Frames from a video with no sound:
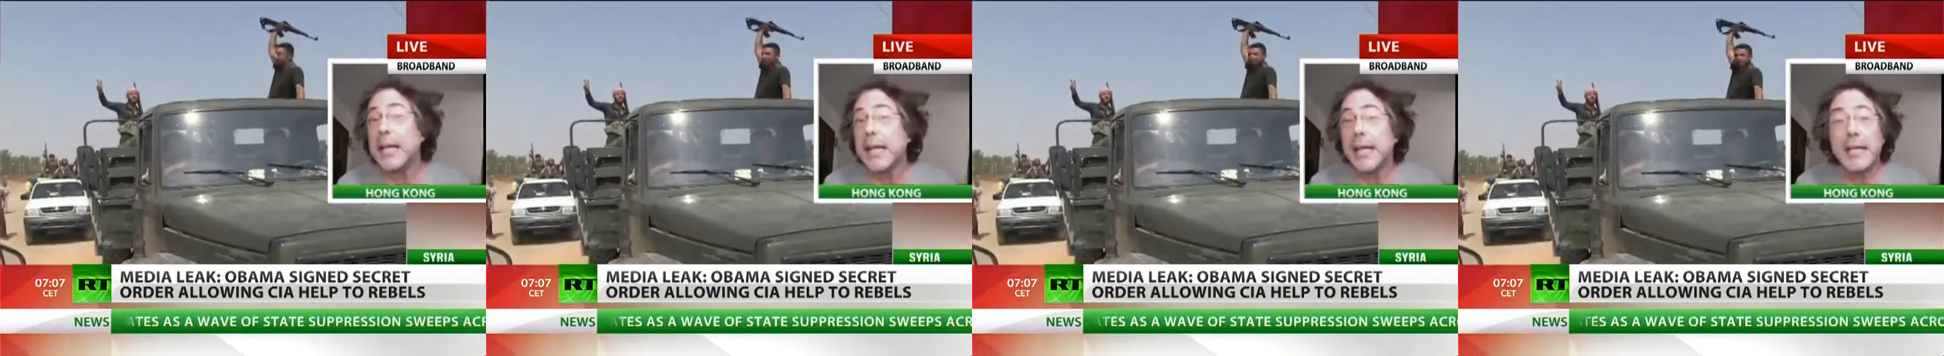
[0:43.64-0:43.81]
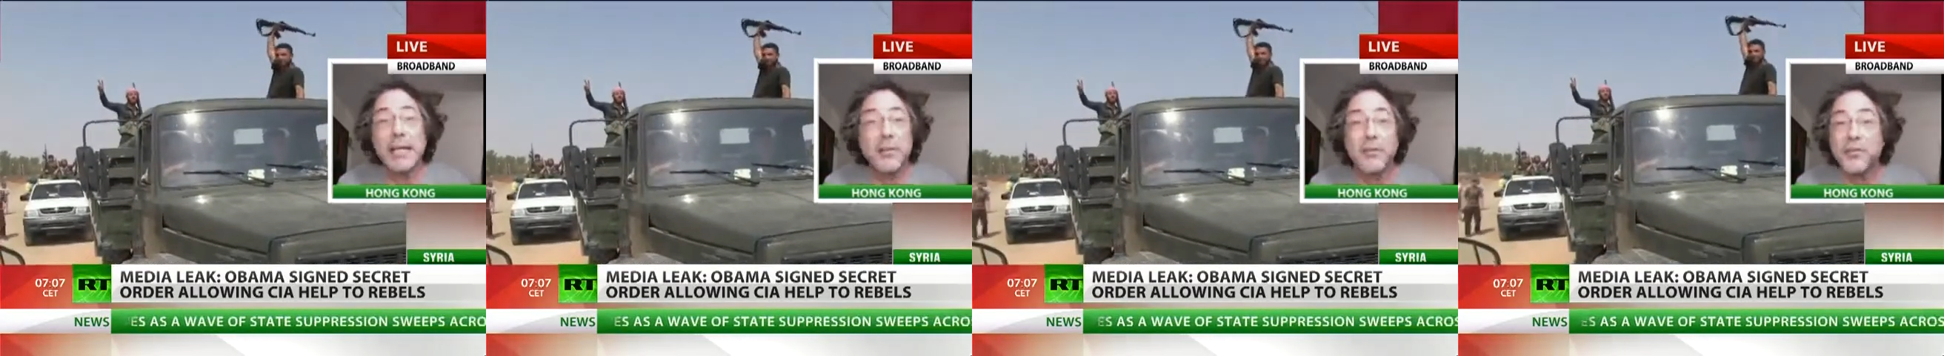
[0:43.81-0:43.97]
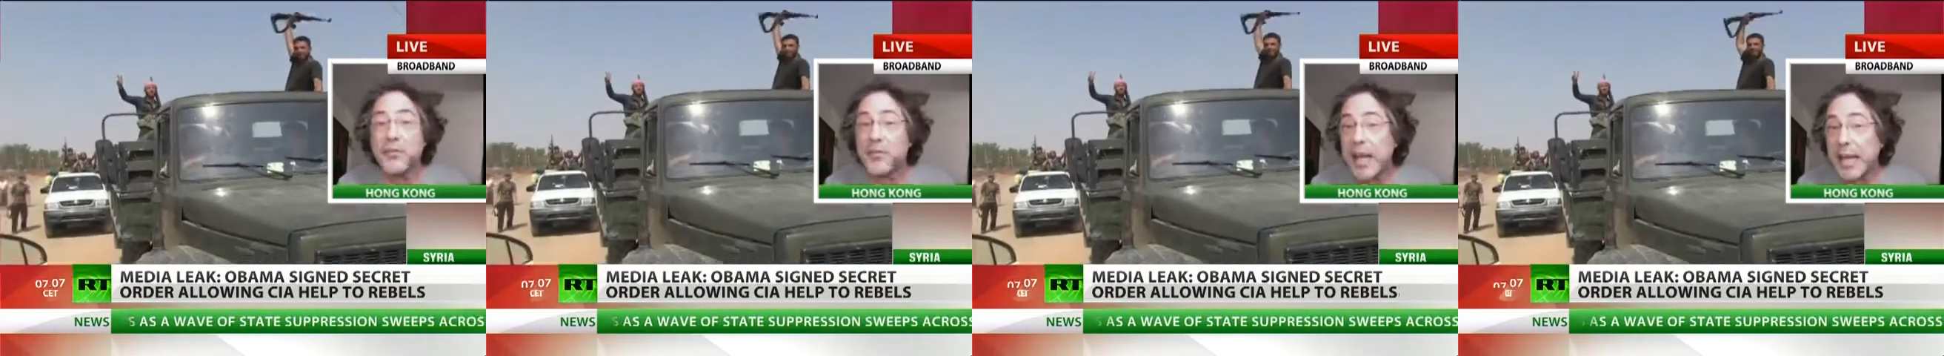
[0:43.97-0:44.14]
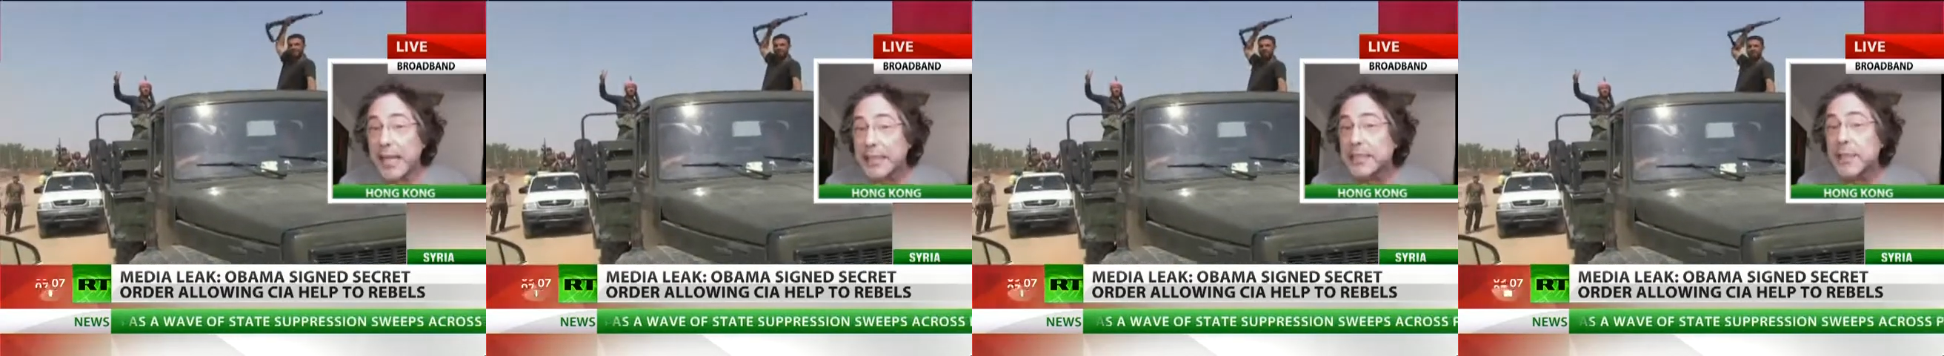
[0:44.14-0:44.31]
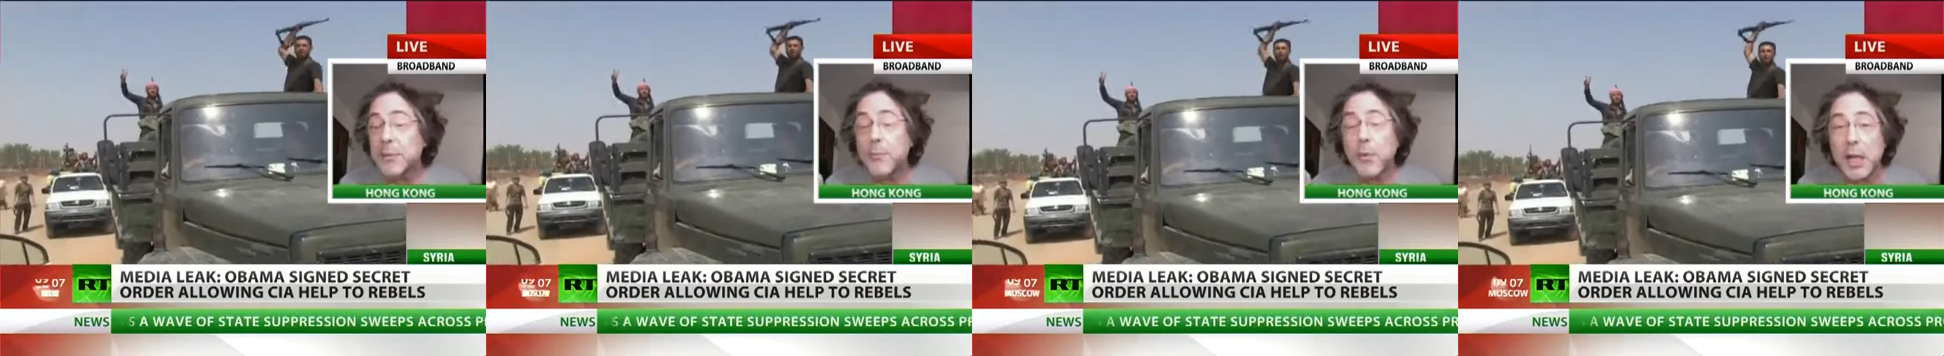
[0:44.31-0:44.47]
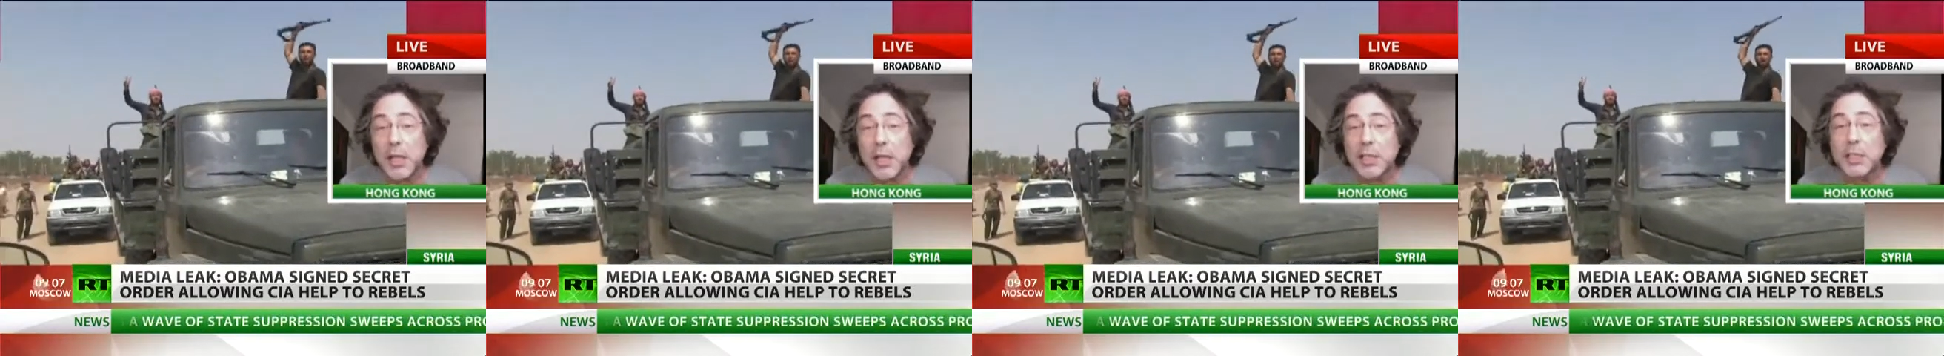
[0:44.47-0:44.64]
In fact,
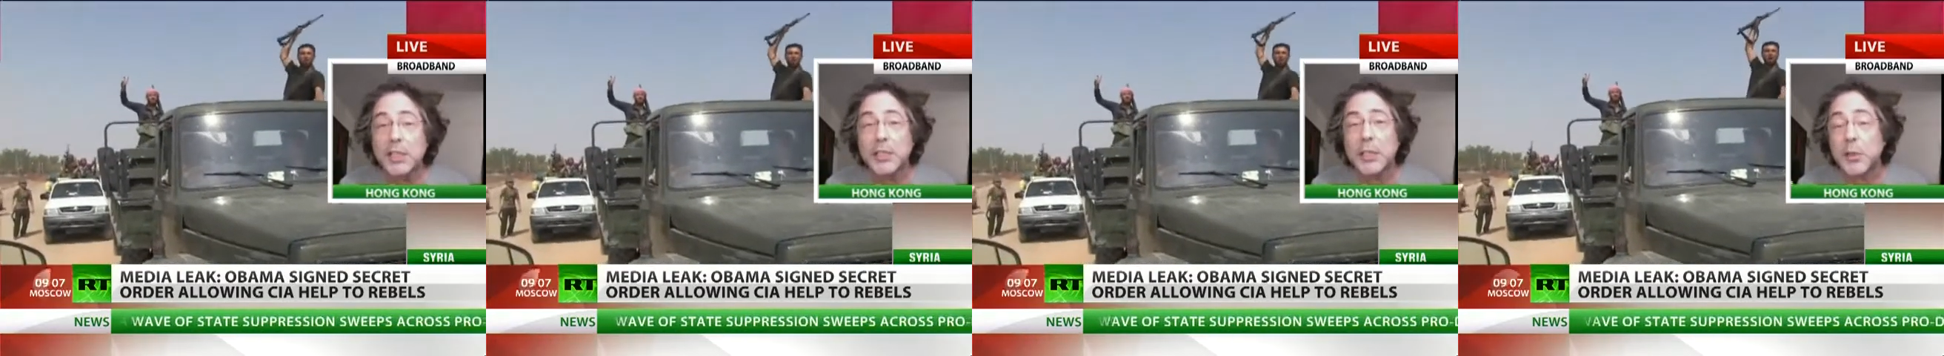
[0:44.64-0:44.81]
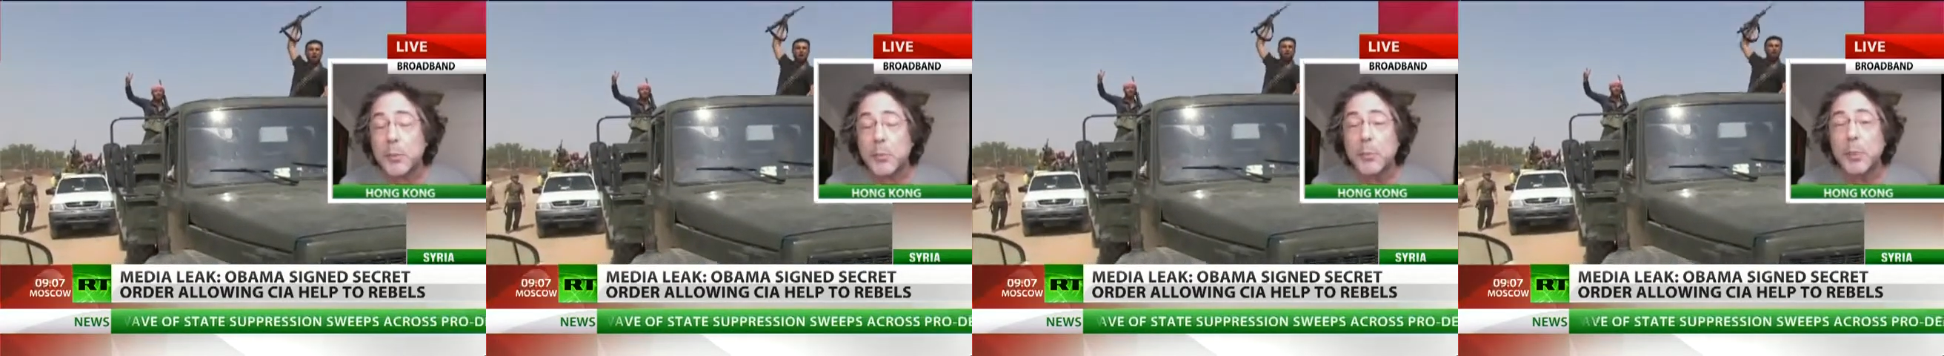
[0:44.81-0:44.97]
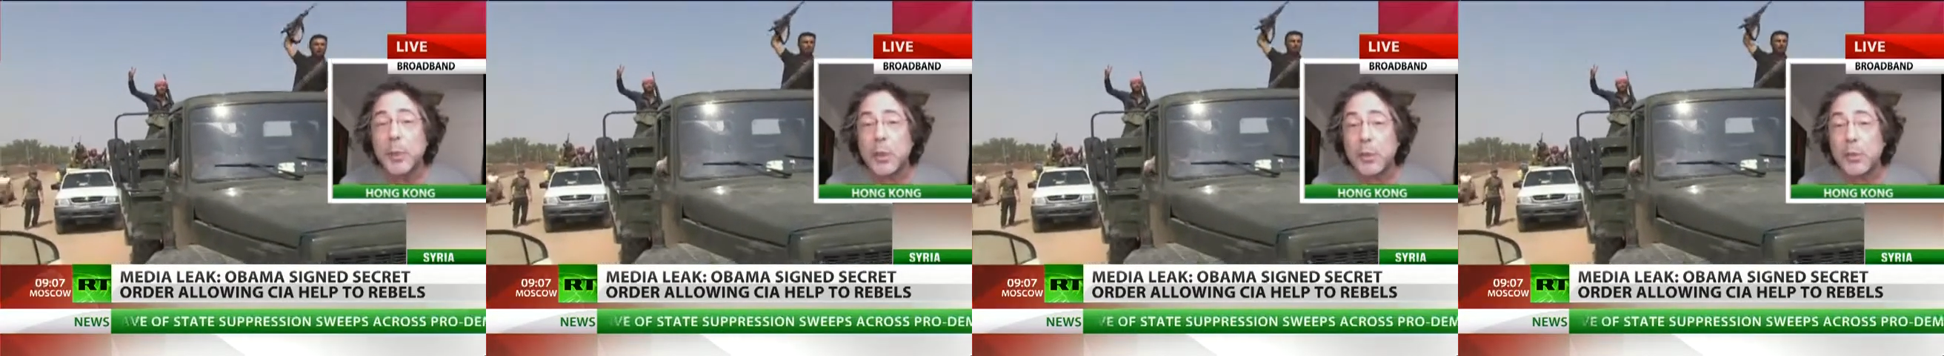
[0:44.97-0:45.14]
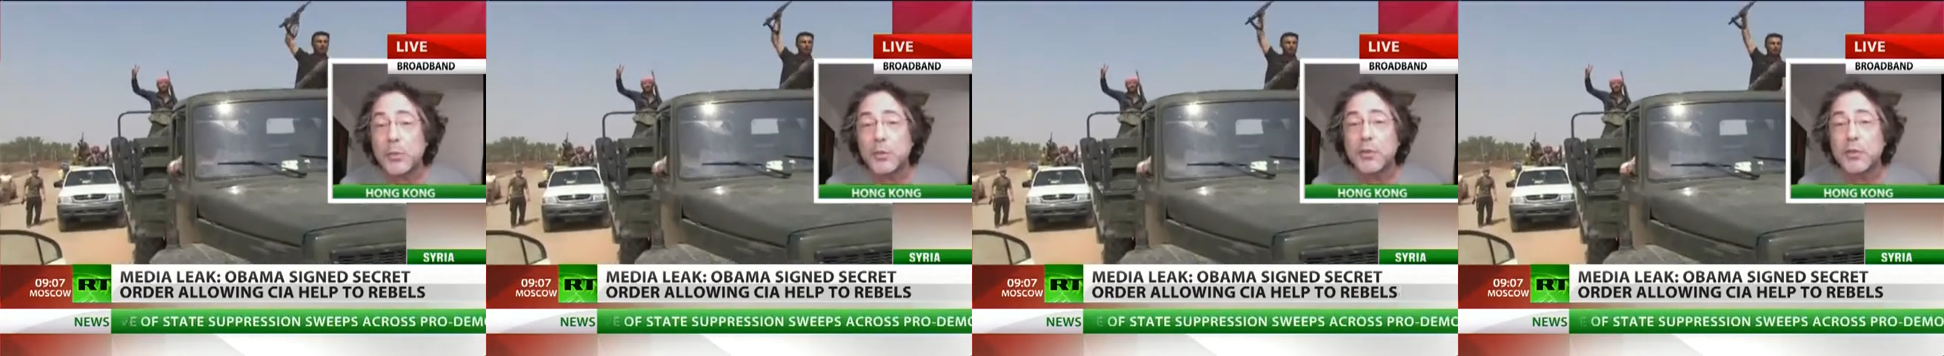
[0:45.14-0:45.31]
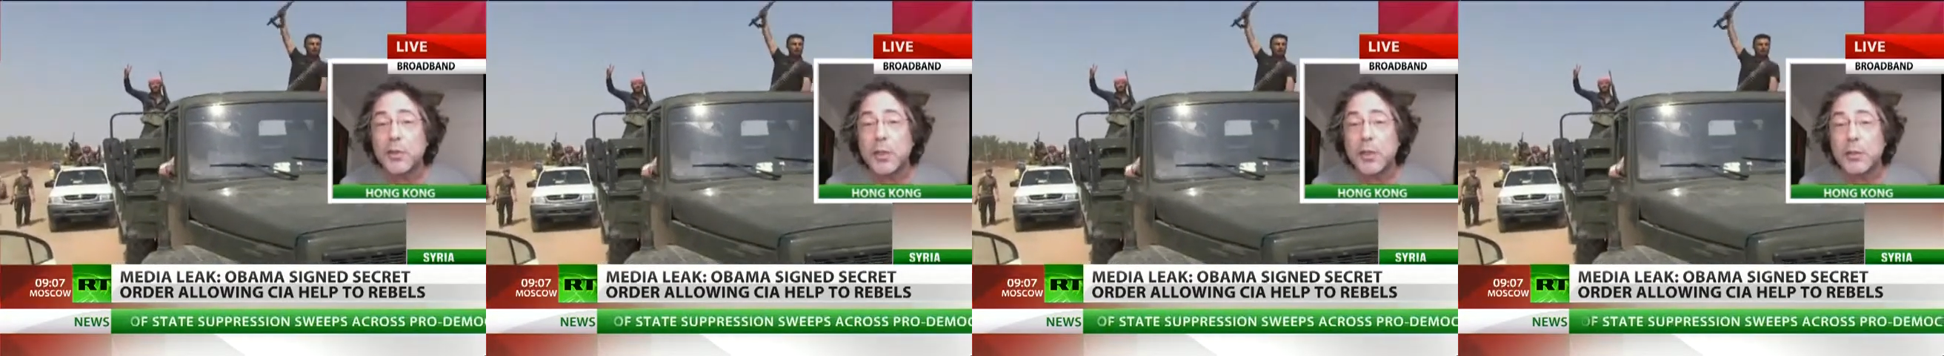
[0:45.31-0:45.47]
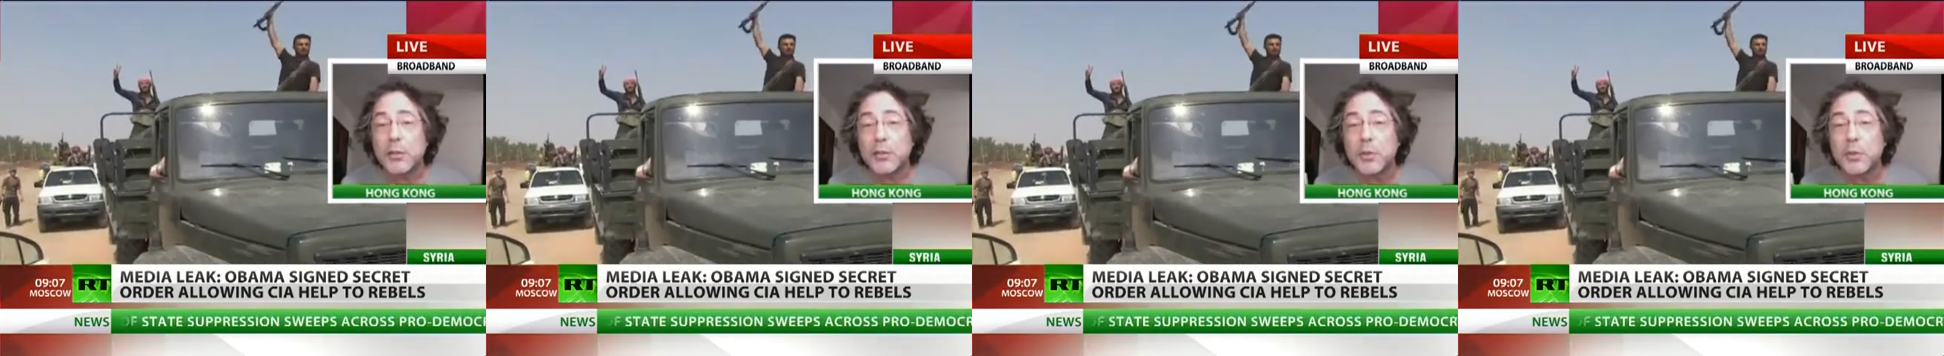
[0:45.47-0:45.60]
the Washington Post